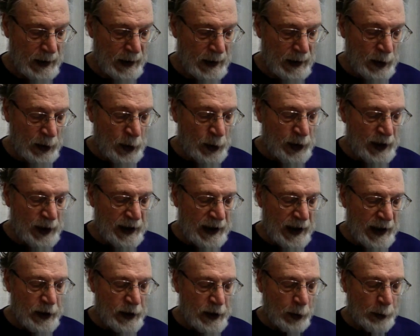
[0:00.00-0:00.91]
You can
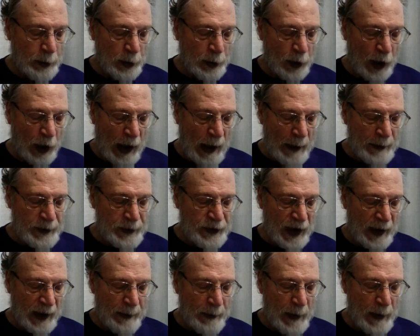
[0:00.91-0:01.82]
get your prompt
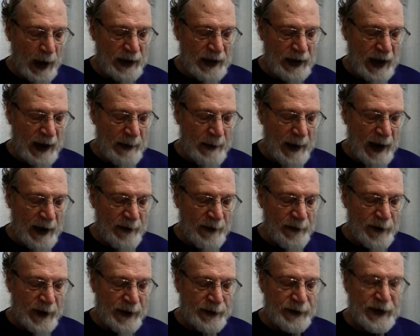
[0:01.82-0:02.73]
on Monday, May
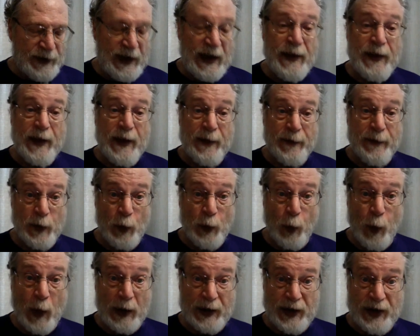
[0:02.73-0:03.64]
15th if you
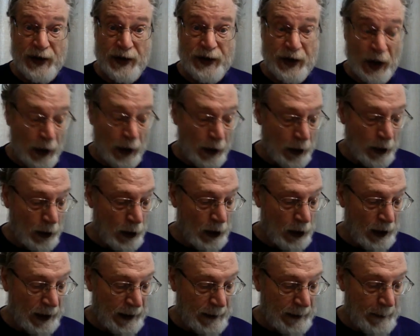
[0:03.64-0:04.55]
want to start
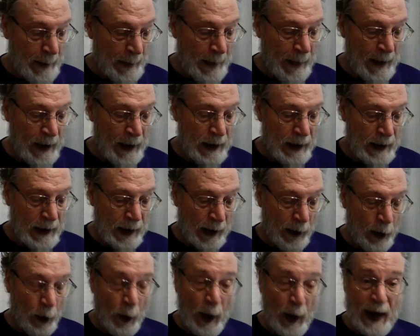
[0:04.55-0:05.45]
early.
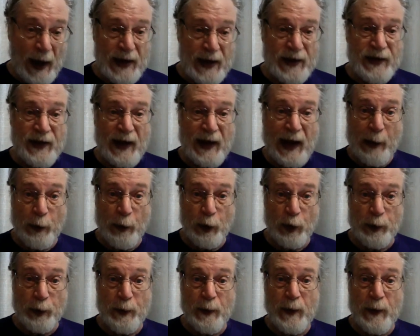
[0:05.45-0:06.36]
Otherwise, I
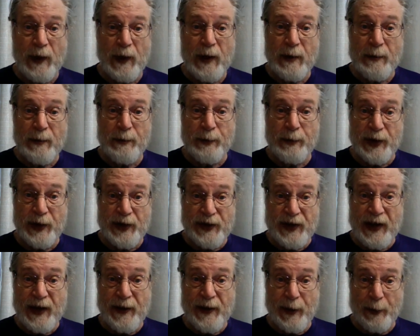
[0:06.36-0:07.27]
will
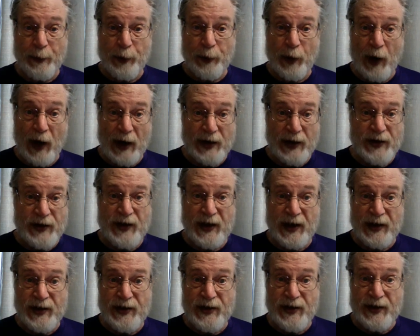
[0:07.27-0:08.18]
present the
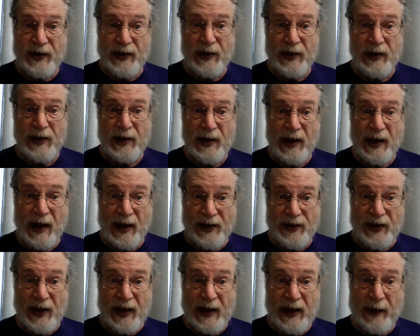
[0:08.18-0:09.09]
process
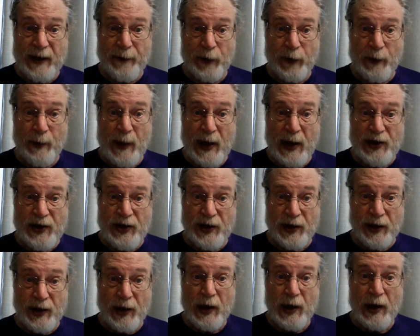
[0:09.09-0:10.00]
essay
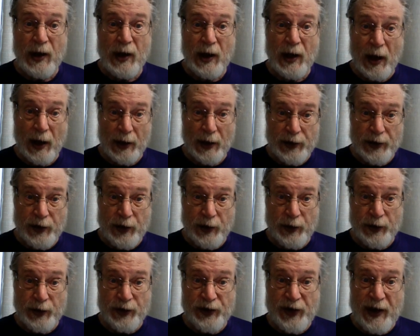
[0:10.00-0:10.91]
information on
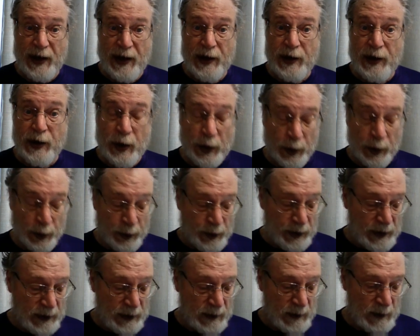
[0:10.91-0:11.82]
Tuesday at noon